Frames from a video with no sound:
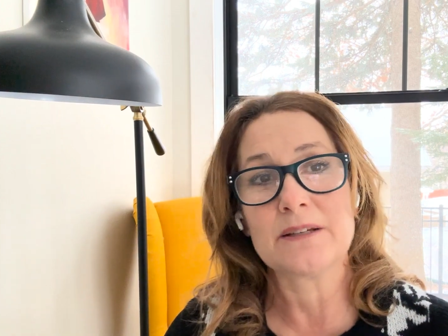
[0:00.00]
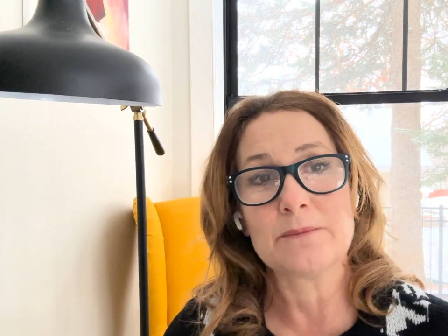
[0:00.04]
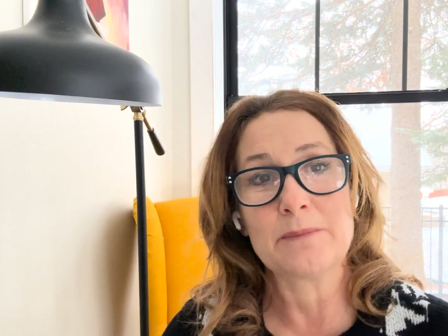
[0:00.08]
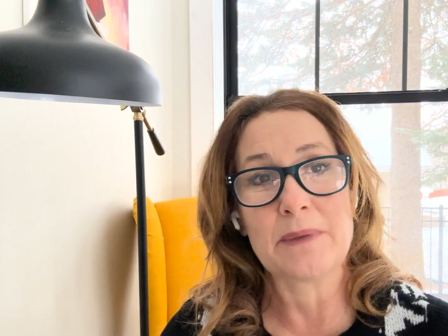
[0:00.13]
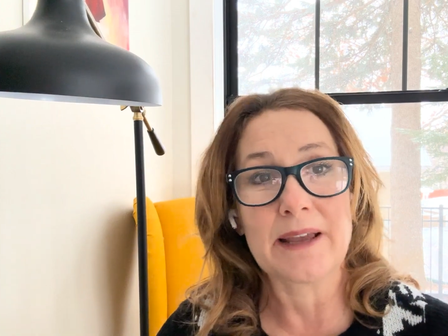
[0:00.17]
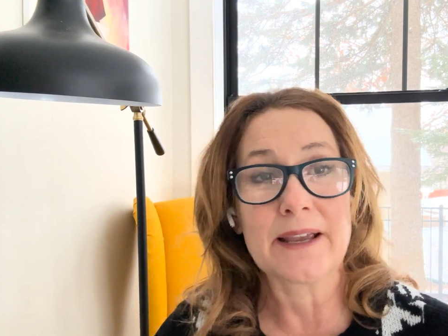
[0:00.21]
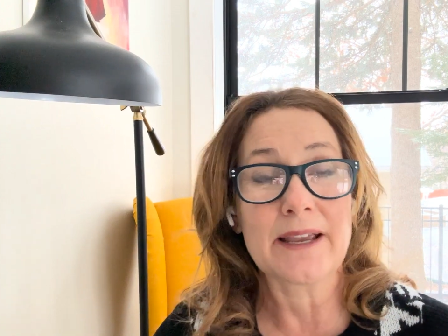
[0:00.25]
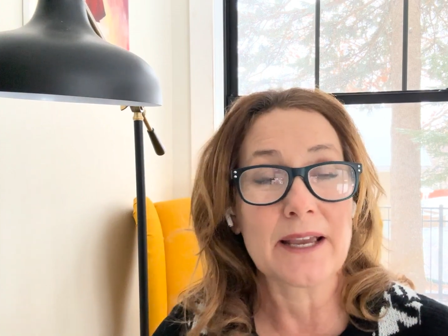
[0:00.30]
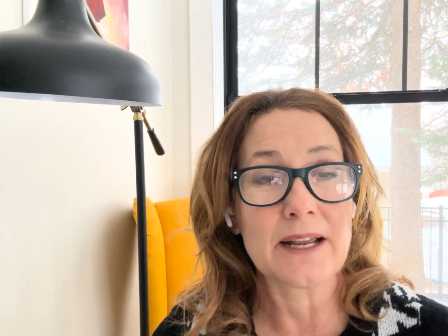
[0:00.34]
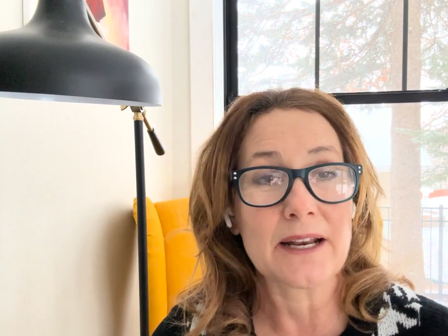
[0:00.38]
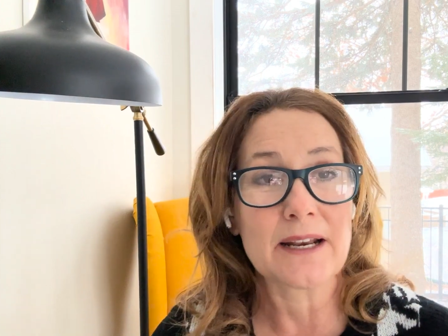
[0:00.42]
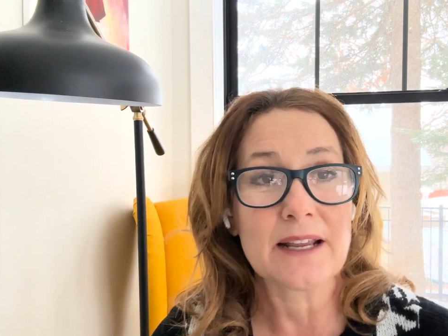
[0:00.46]

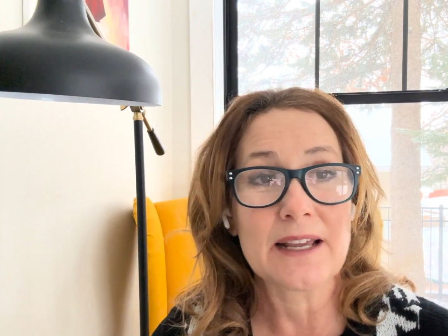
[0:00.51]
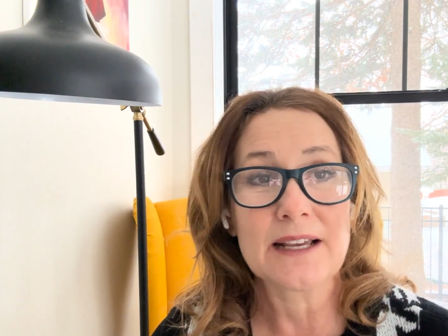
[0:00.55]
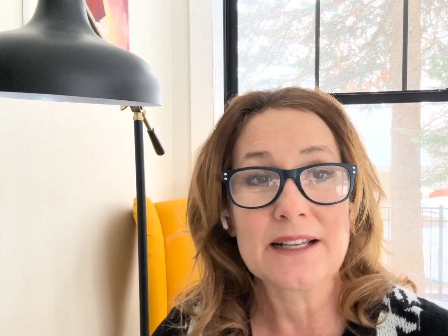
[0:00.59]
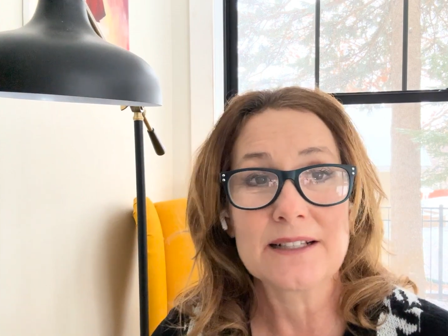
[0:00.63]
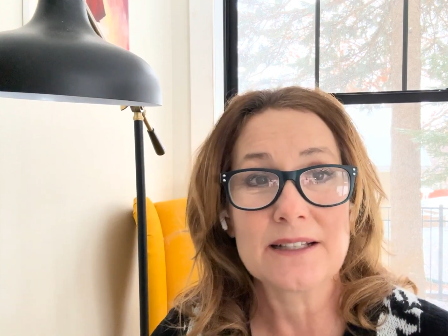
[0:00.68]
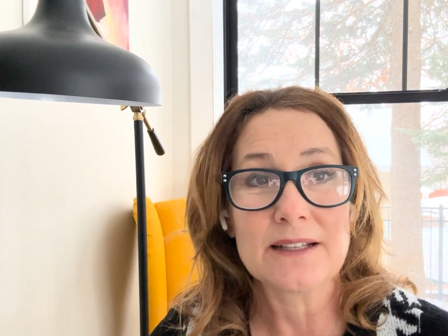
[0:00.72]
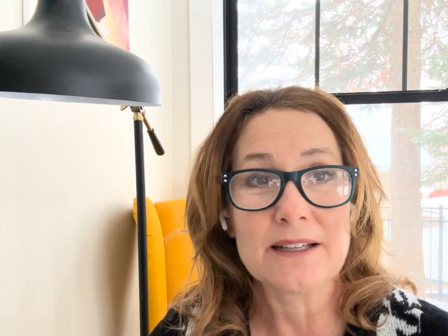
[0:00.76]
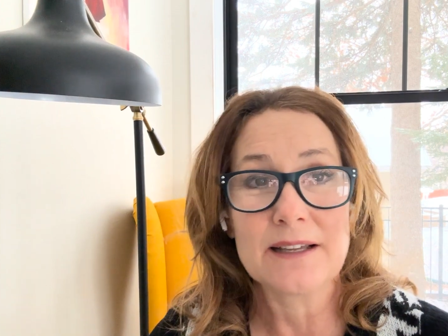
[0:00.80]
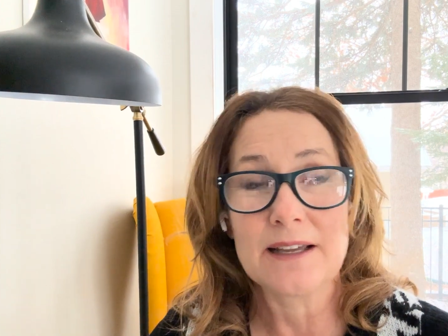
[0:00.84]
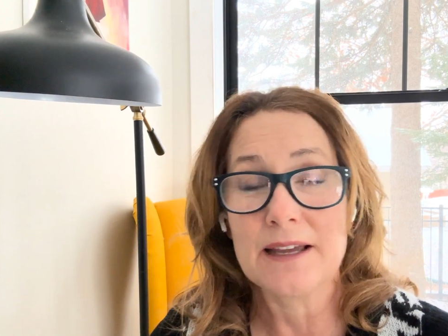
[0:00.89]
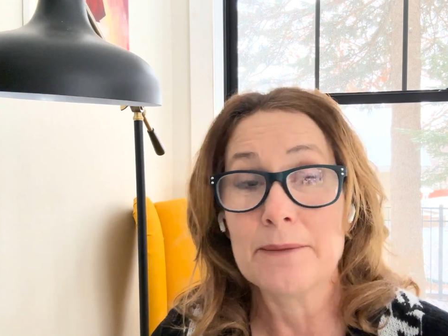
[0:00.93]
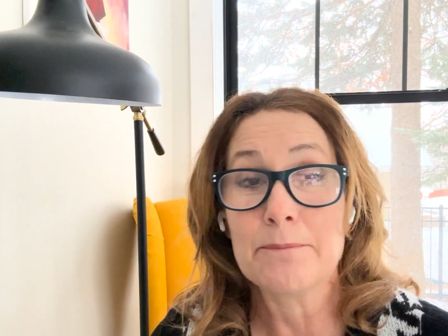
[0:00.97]
make it
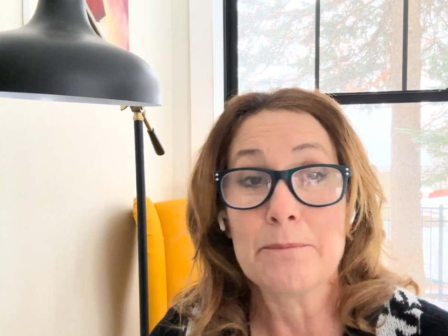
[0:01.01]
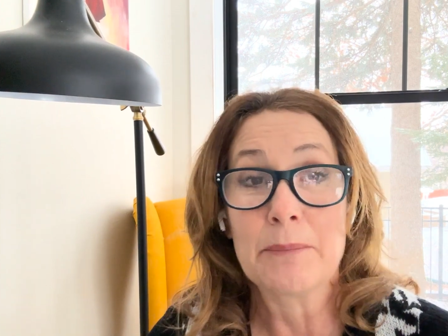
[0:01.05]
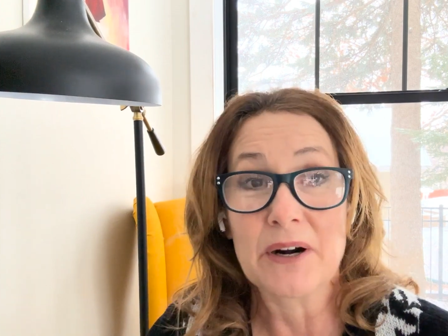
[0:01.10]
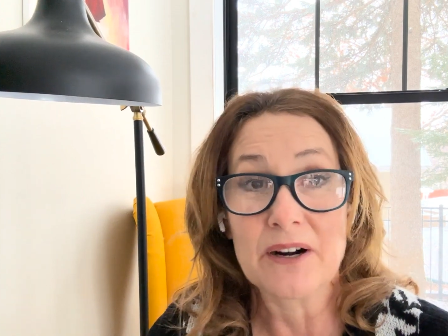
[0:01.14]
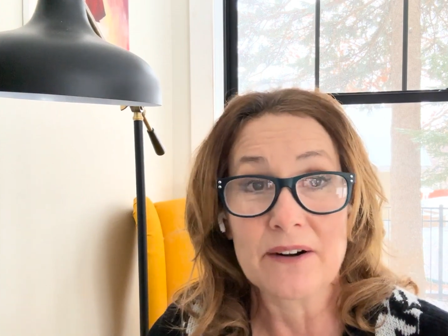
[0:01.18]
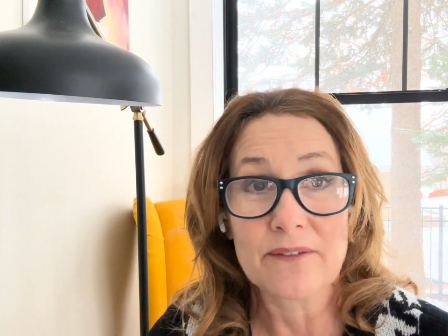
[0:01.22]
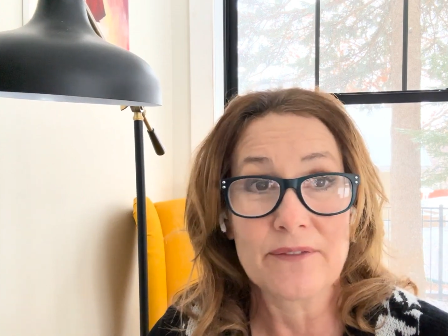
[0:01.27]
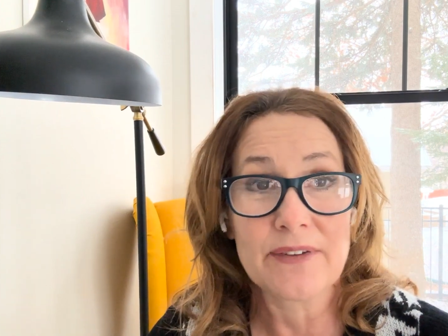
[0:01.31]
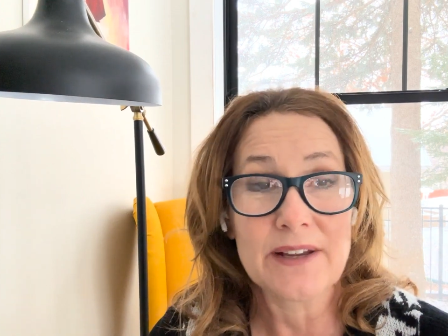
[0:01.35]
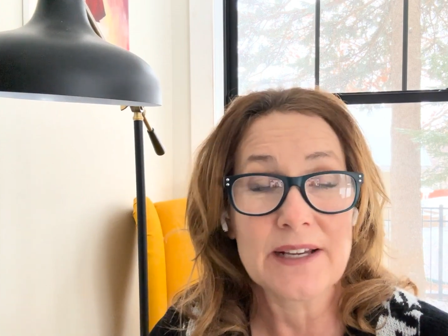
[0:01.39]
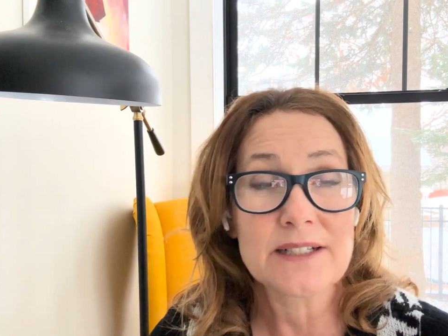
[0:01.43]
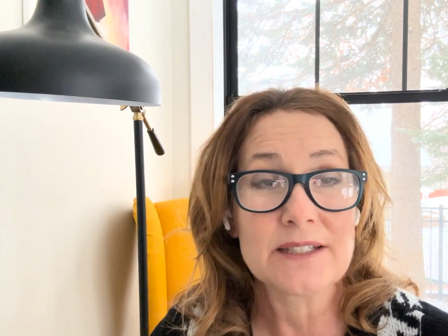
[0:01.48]

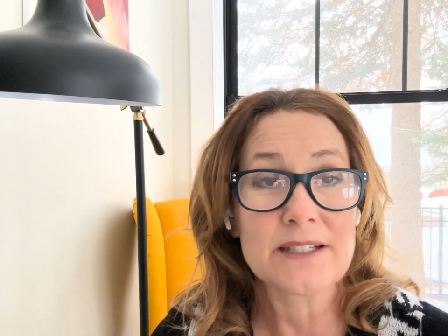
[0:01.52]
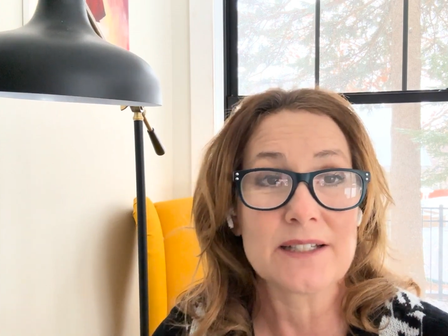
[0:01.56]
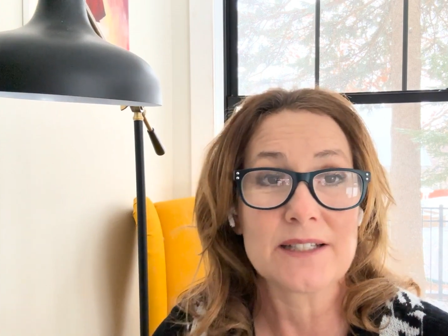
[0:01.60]
perfect,